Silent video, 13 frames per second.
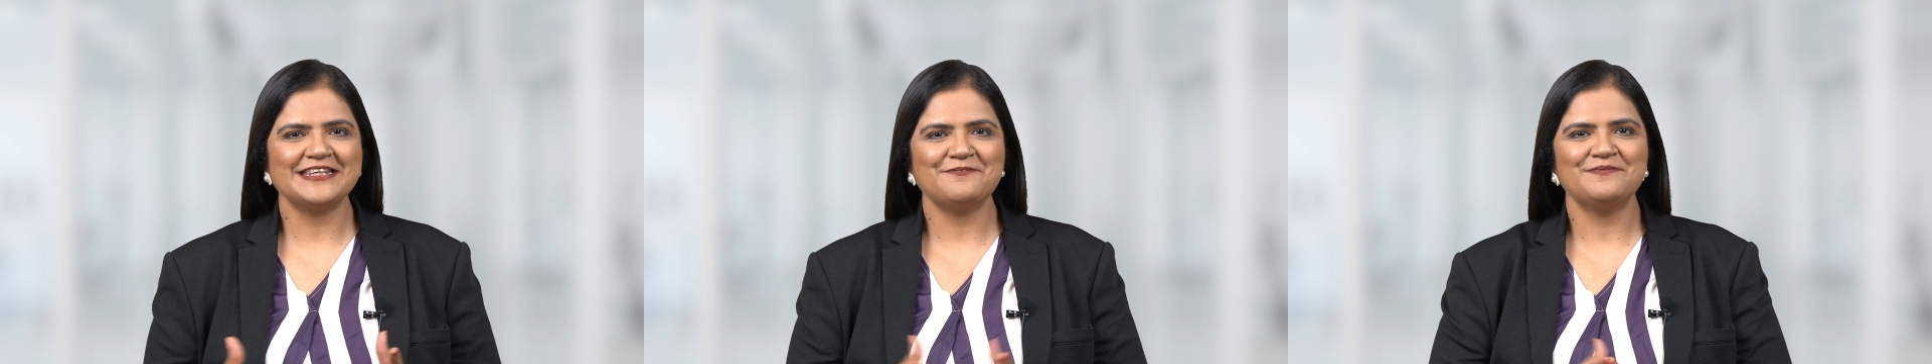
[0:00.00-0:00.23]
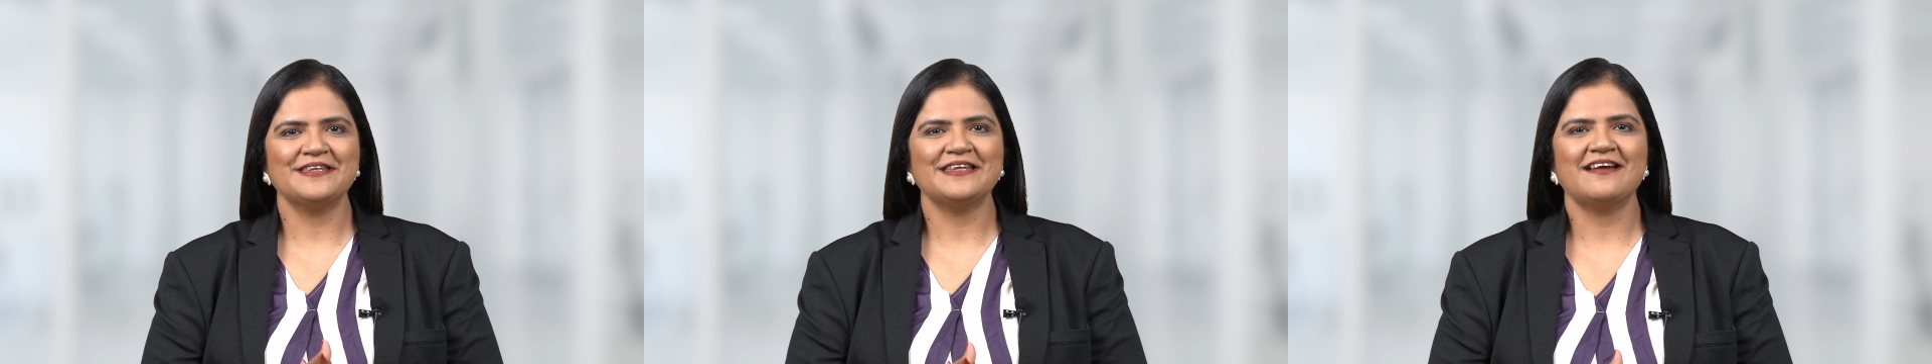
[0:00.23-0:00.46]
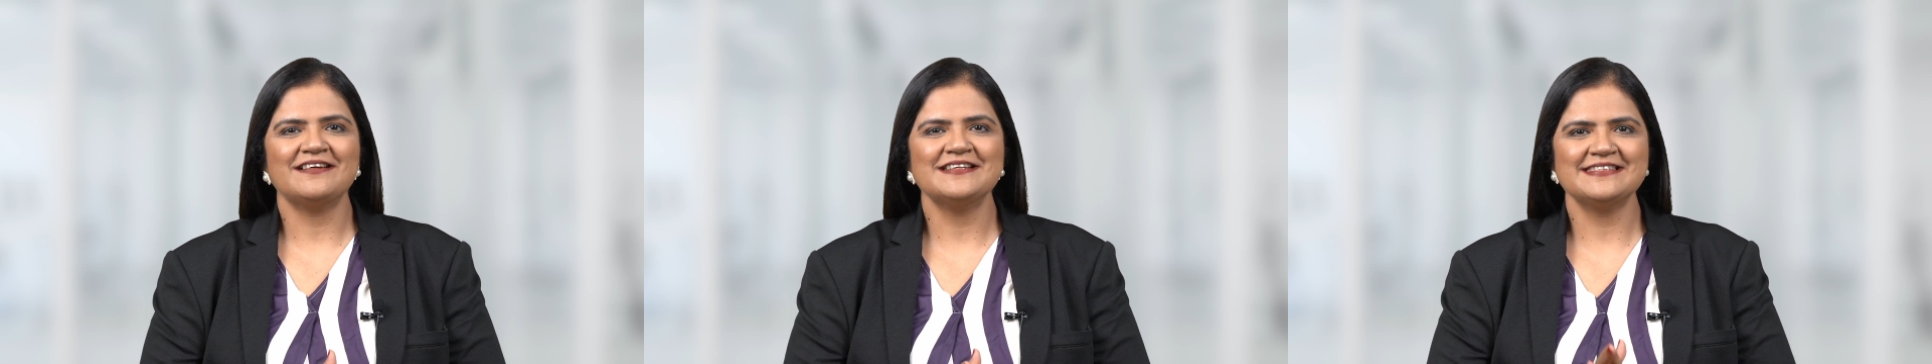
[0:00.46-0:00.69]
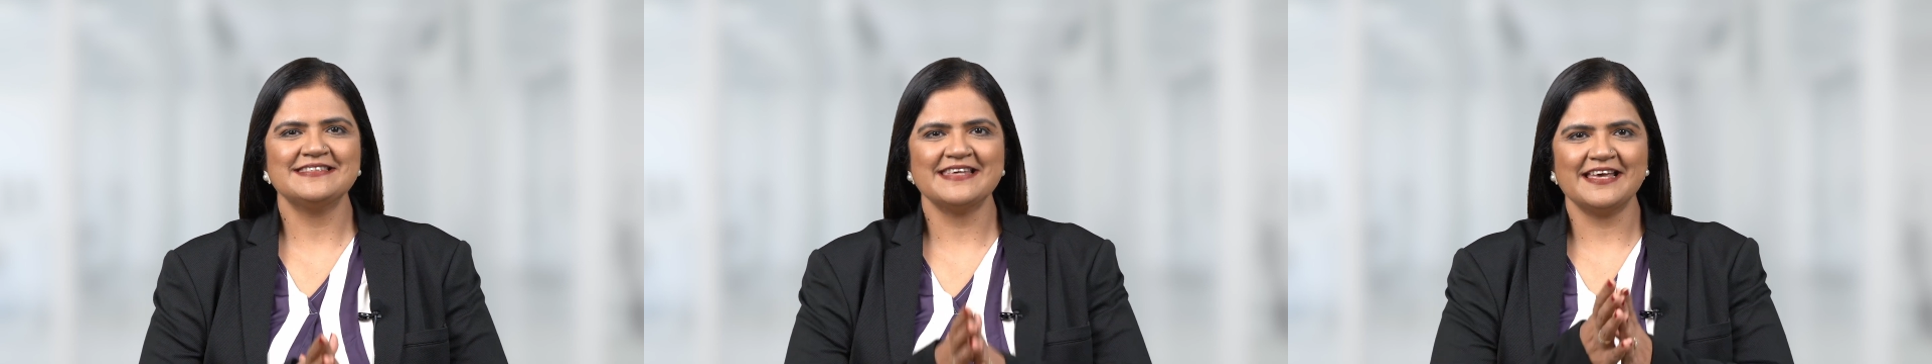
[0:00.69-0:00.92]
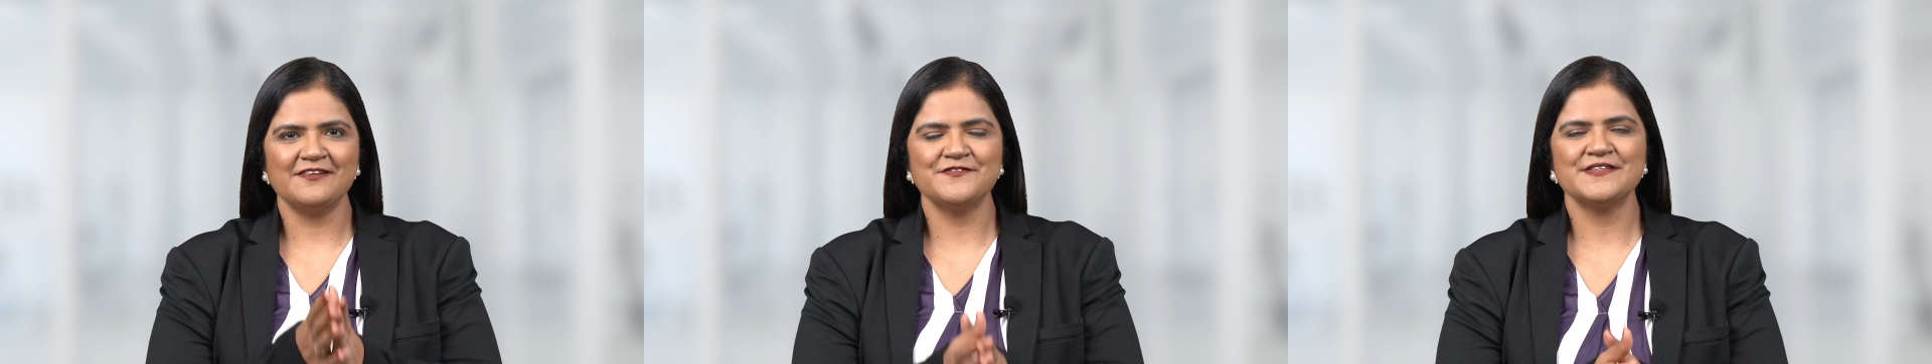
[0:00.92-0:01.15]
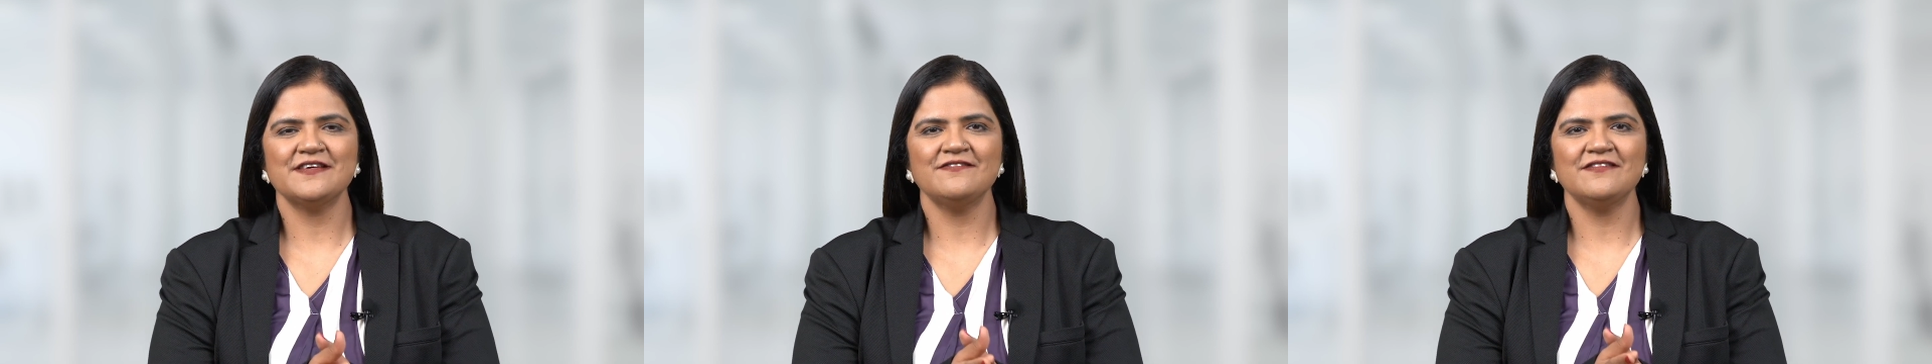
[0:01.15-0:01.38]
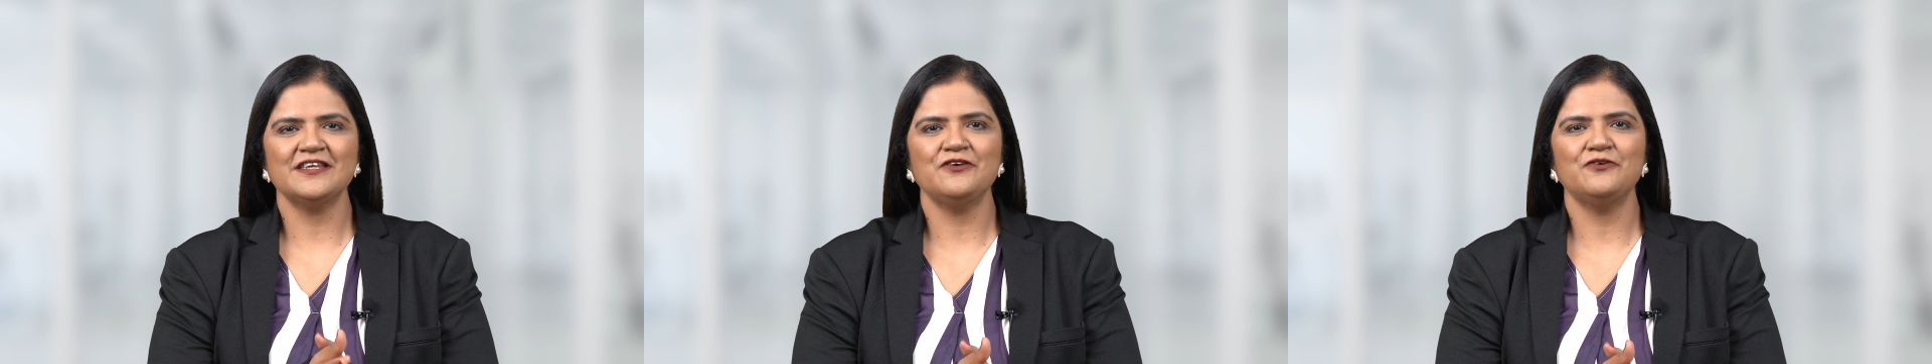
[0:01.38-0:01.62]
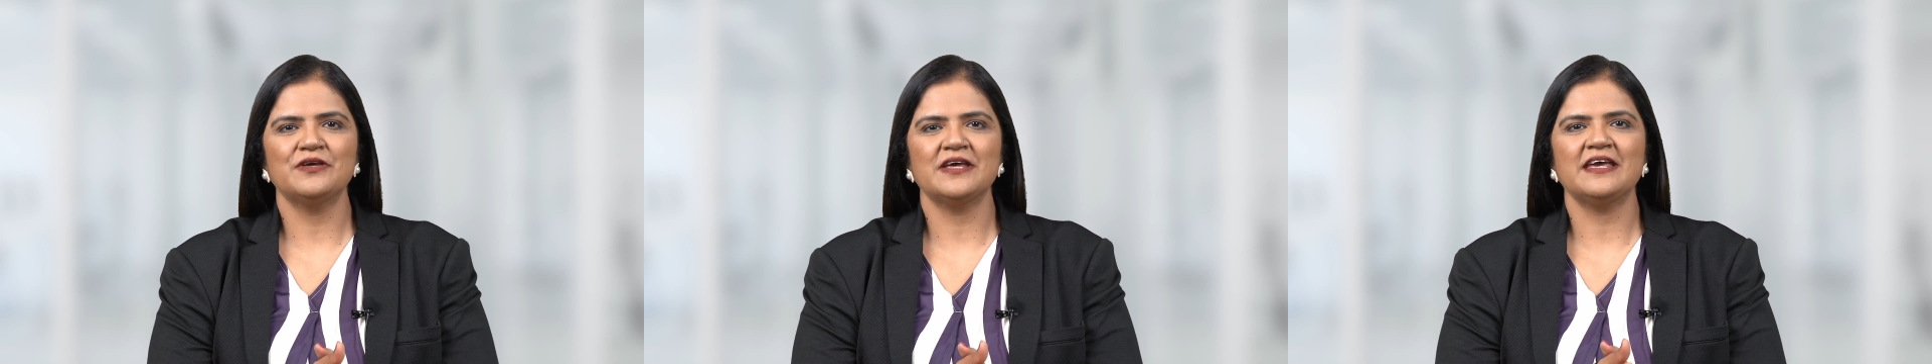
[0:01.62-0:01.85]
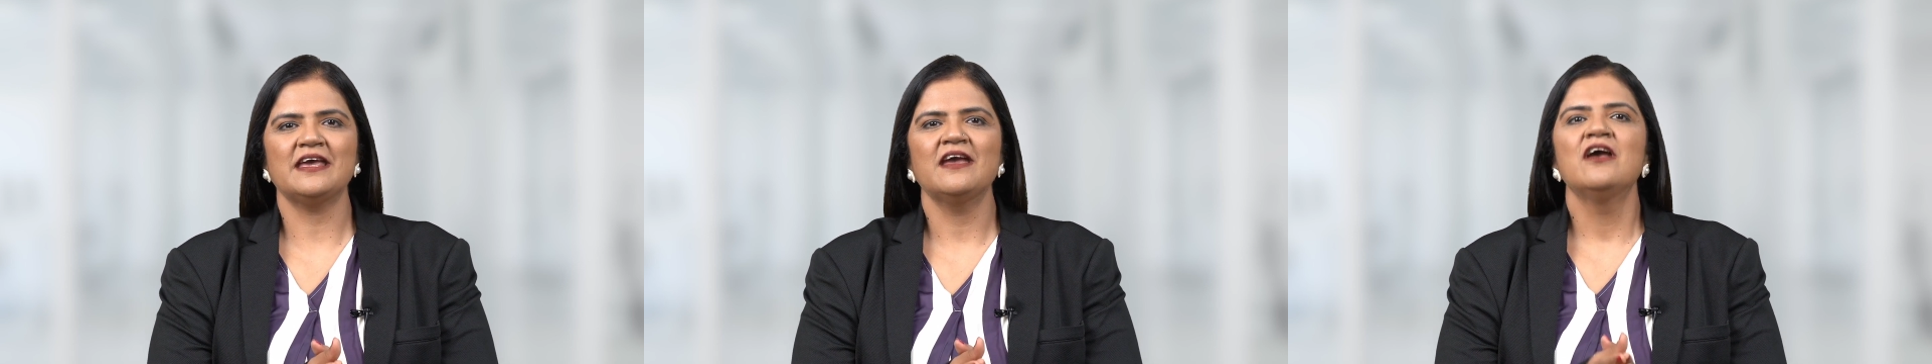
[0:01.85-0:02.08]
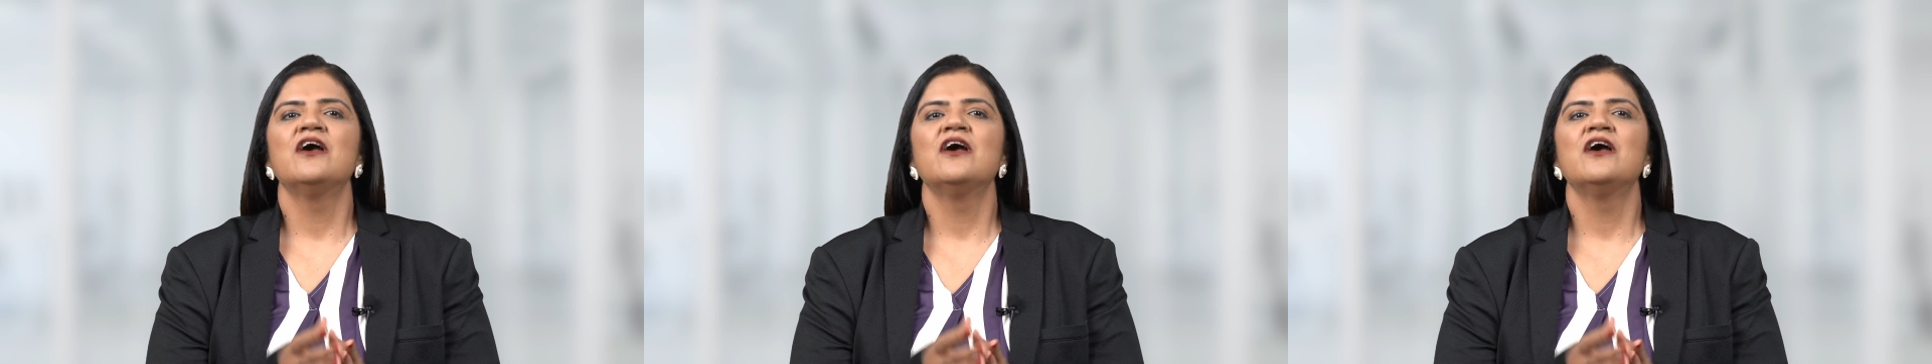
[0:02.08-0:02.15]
up themselves in the UK